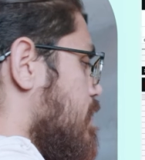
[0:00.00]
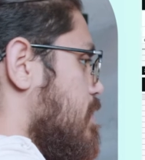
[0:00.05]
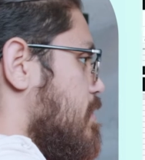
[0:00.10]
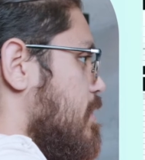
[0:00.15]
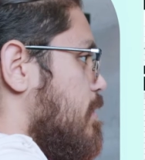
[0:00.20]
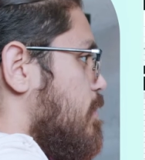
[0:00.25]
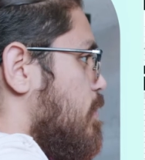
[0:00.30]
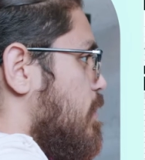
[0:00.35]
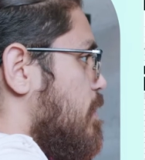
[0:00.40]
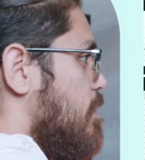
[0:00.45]
let's
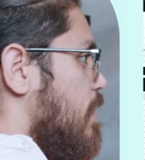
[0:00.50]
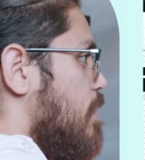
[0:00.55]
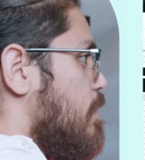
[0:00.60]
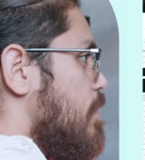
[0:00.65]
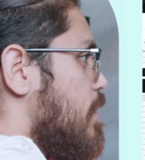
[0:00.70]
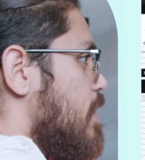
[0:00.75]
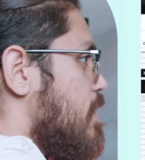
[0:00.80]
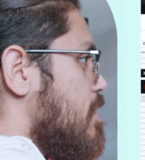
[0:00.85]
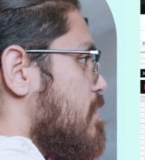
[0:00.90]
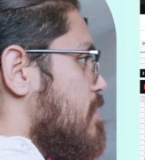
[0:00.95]
say 25
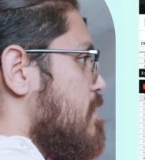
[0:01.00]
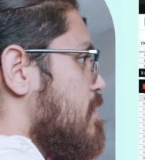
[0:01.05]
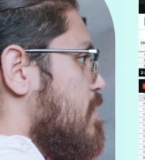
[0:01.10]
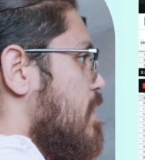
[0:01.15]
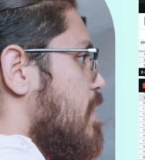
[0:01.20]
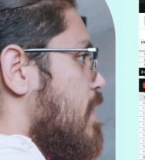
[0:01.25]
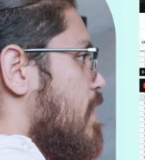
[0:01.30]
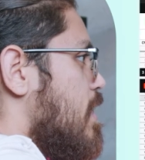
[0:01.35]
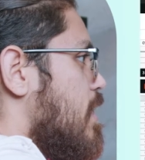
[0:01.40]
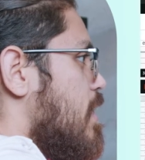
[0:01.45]
bucks.
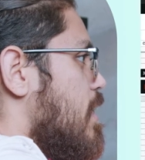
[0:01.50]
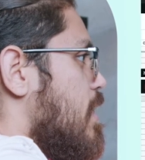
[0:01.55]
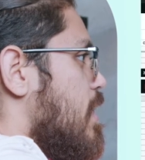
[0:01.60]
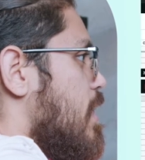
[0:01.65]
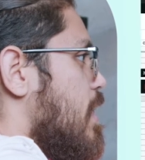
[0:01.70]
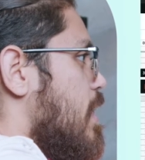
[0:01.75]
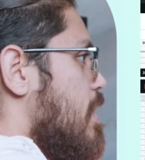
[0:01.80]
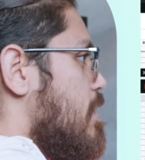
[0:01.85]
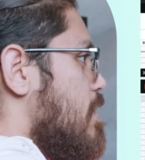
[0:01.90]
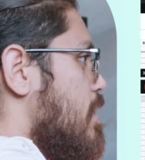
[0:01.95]

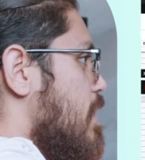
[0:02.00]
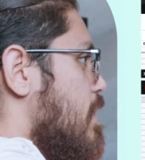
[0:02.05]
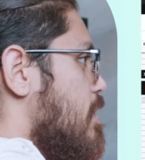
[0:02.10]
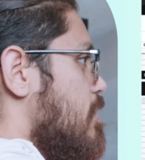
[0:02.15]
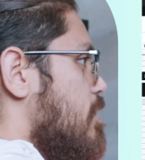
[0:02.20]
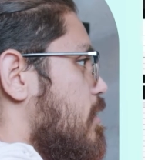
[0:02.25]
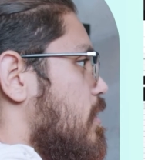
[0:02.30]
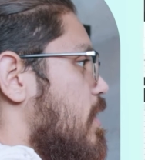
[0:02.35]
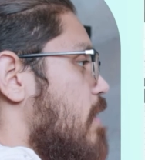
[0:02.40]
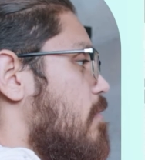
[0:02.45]
And
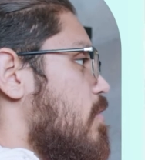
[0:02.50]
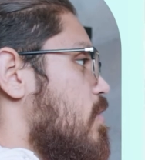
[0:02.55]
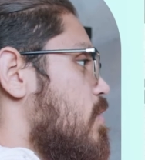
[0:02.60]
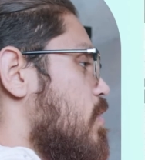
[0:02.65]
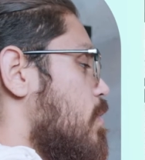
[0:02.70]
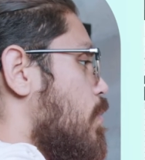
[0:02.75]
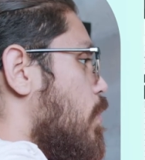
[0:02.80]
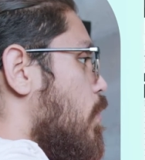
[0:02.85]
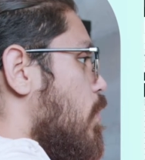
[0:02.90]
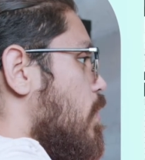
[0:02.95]
then the level
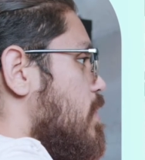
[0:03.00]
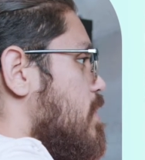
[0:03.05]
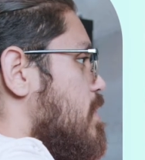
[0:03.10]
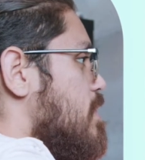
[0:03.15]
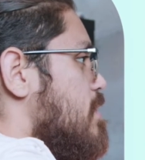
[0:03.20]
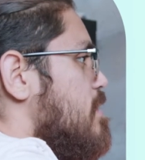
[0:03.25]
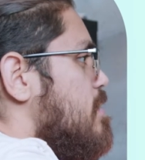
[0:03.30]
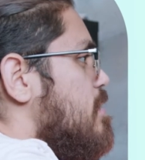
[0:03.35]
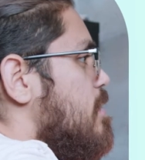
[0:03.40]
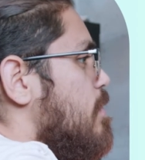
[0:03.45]
of
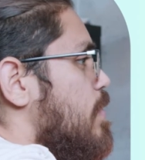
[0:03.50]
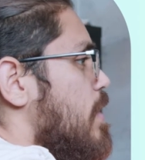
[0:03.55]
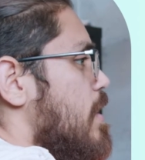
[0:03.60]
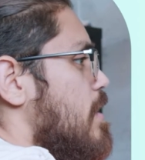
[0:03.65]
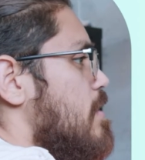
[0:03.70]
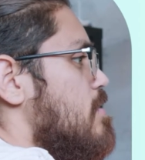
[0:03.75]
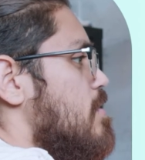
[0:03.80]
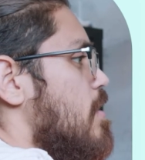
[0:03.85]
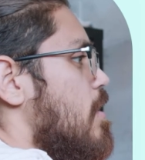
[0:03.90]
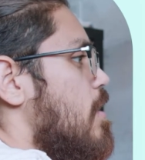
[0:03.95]
importance
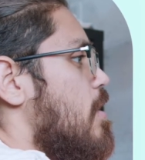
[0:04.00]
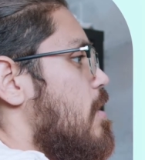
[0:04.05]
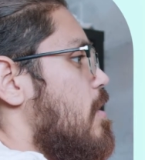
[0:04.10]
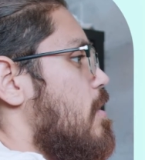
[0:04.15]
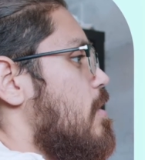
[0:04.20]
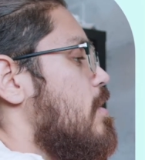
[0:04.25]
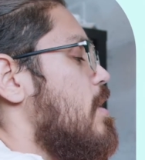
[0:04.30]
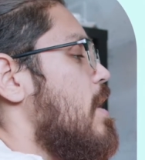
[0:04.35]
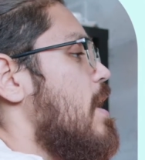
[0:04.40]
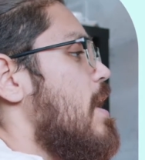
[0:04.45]
depends
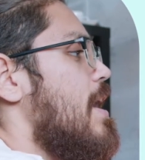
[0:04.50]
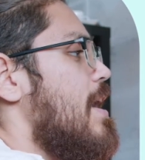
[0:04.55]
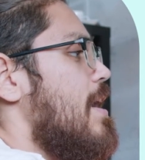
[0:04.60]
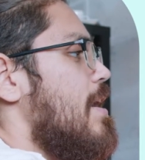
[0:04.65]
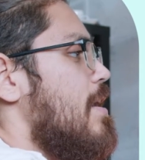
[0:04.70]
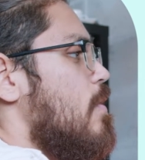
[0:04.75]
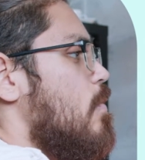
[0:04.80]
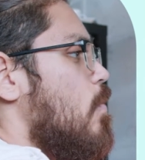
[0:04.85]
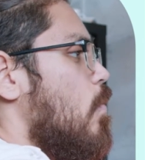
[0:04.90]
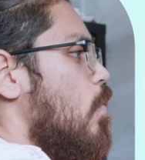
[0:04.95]
on
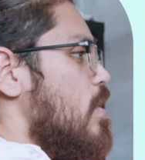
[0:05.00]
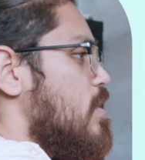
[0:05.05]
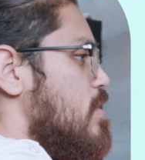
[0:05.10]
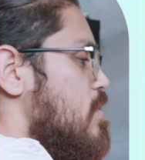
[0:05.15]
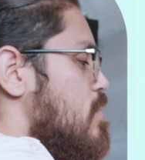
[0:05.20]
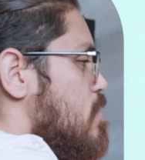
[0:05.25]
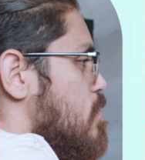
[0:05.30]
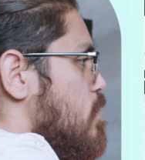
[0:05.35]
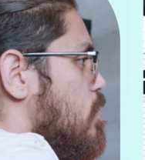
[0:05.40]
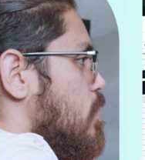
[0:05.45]
what
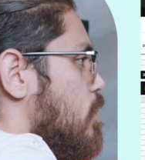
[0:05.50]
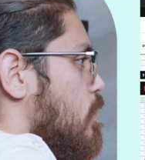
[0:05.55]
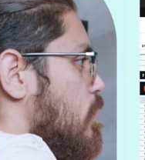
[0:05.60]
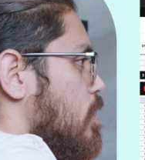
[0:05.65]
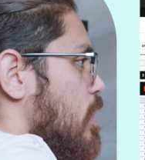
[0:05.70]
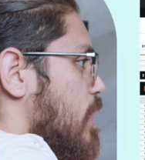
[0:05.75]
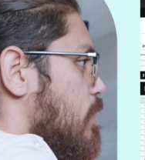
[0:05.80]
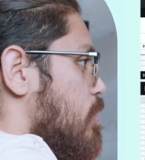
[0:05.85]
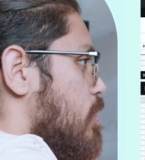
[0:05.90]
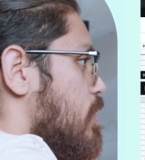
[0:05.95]
you
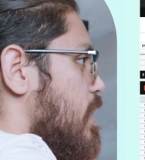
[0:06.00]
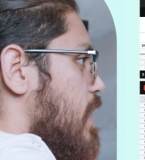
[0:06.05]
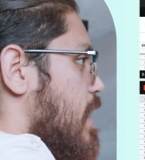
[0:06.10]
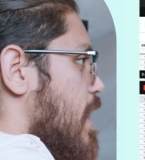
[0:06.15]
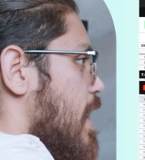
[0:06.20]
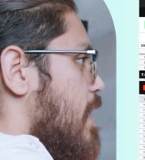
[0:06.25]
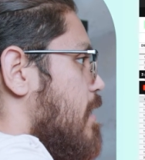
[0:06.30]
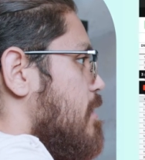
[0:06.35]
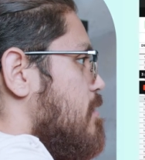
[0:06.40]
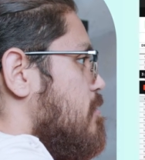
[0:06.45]
label it
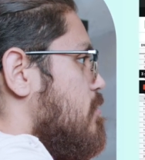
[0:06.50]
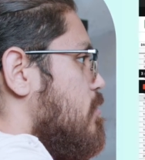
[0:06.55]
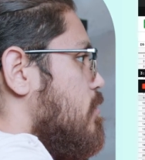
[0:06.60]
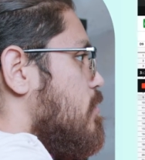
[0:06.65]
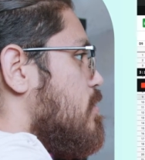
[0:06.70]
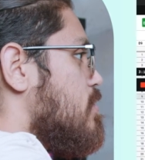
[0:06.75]
at. So